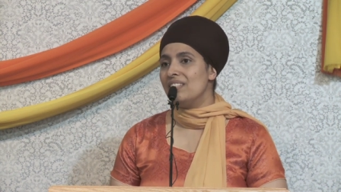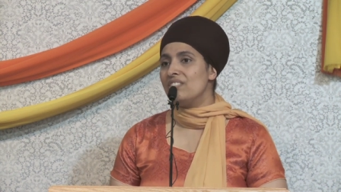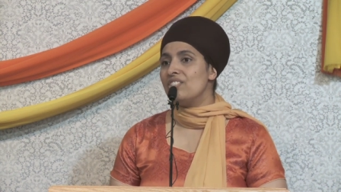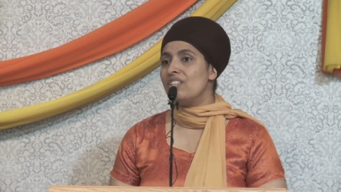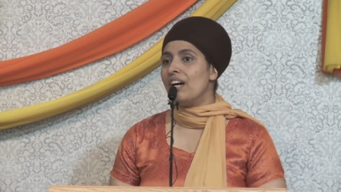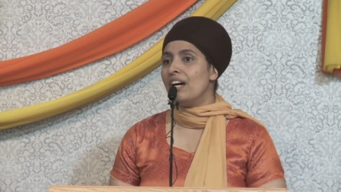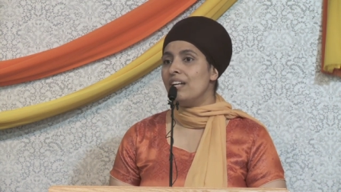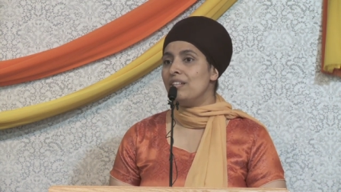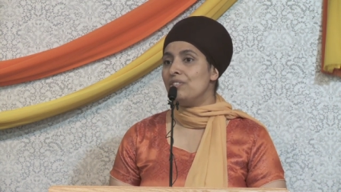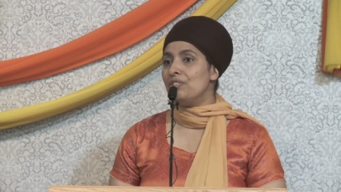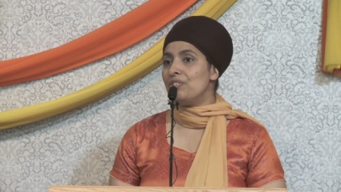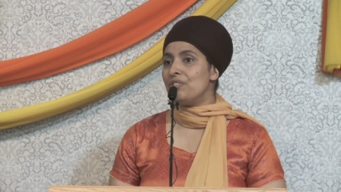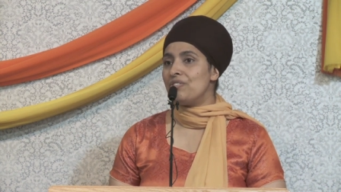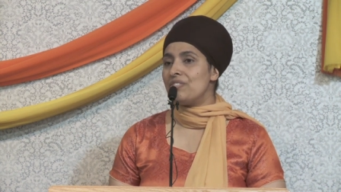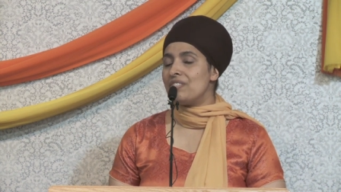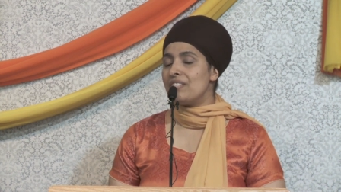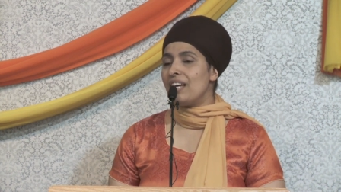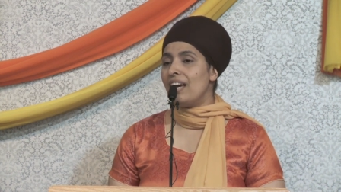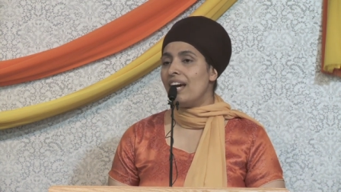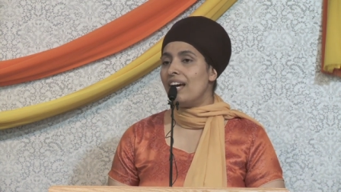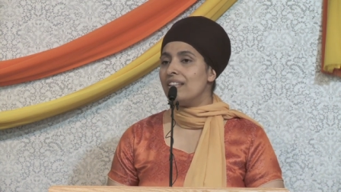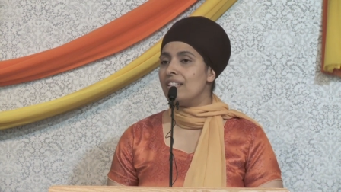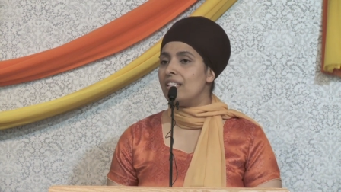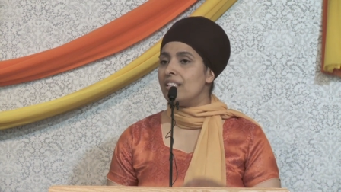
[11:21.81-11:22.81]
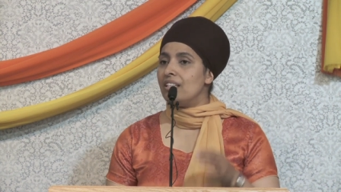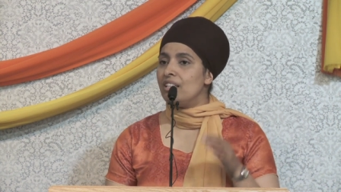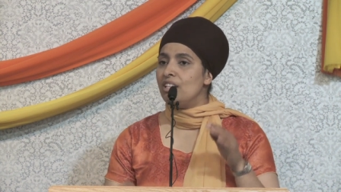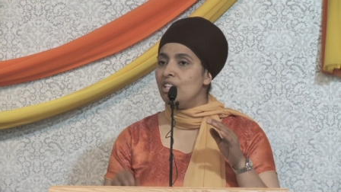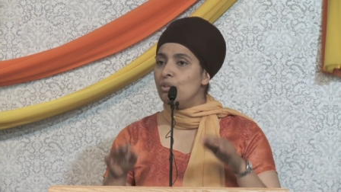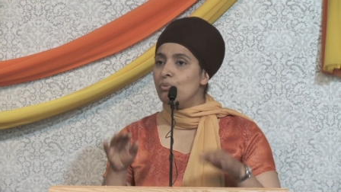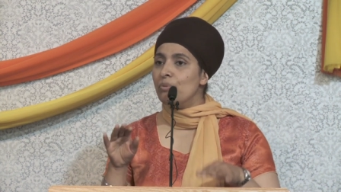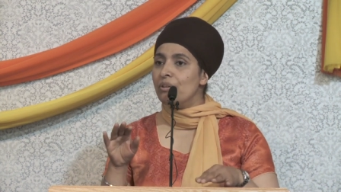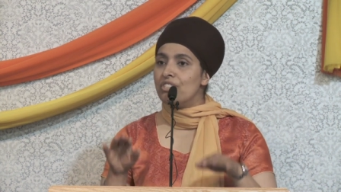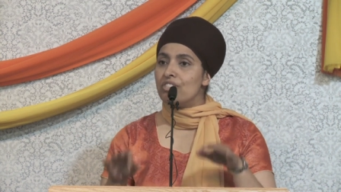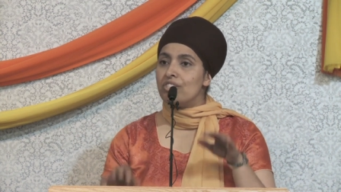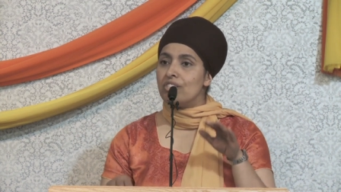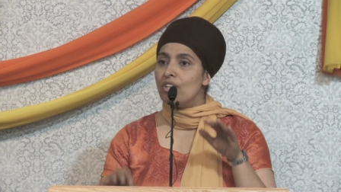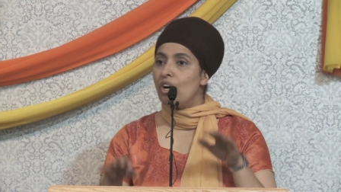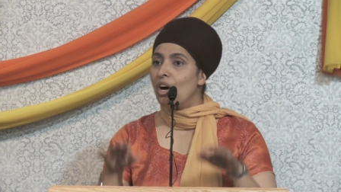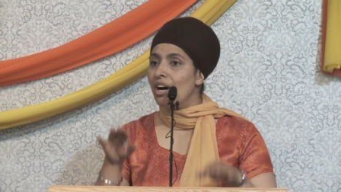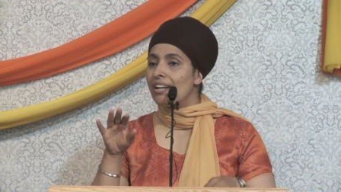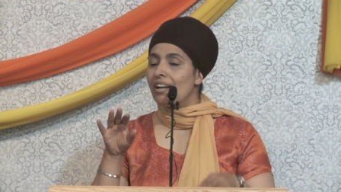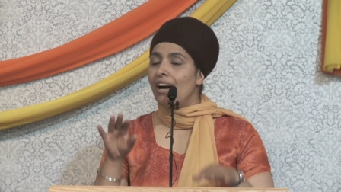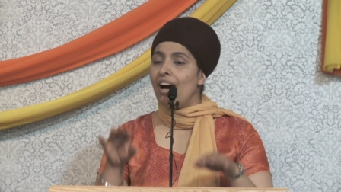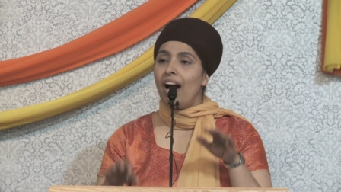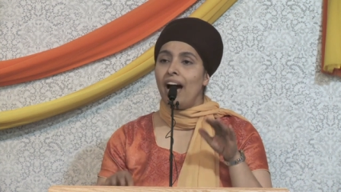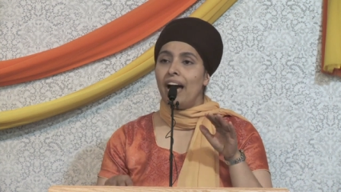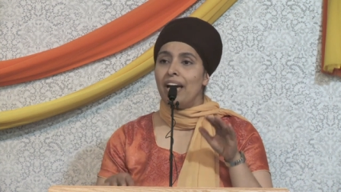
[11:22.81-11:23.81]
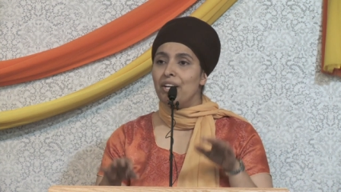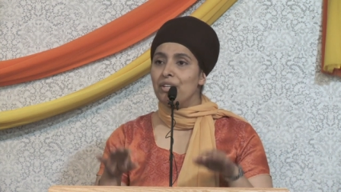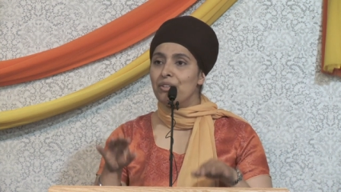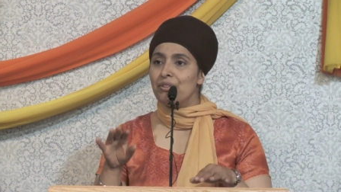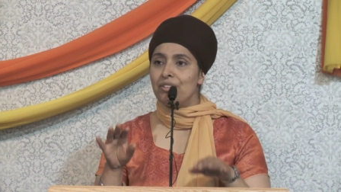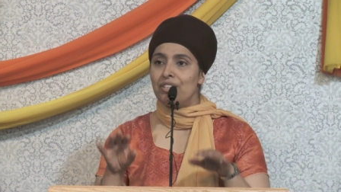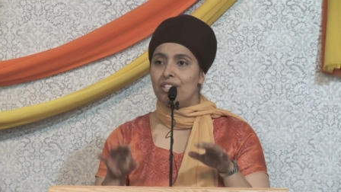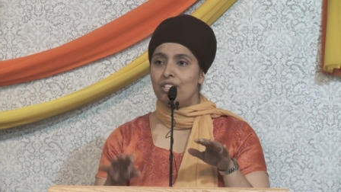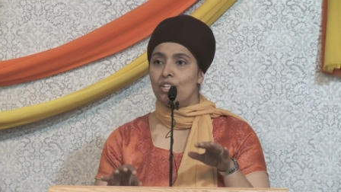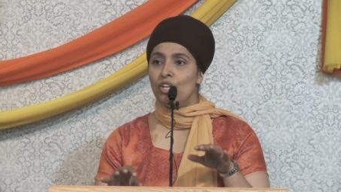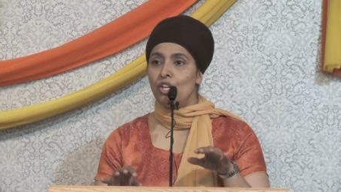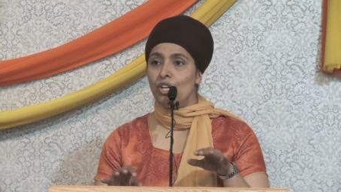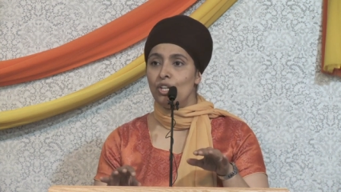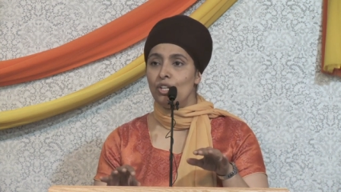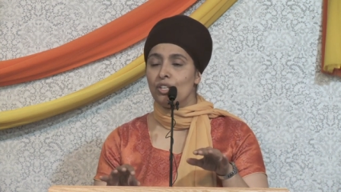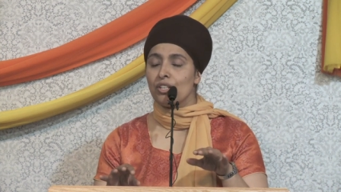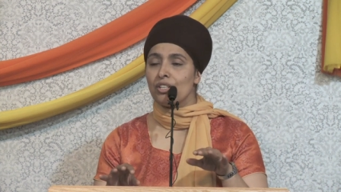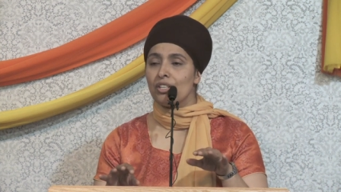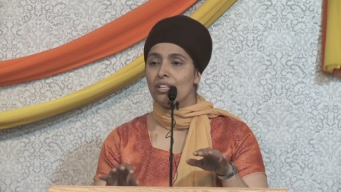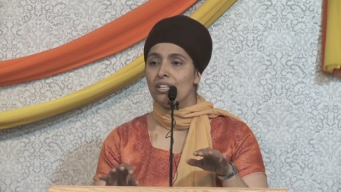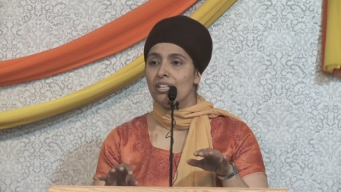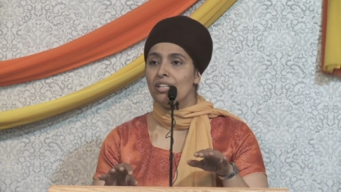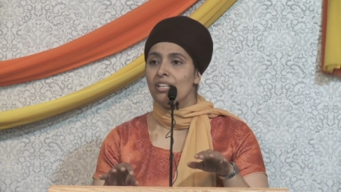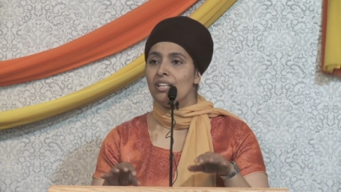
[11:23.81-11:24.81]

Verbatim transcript: to understand that he was not higher than her,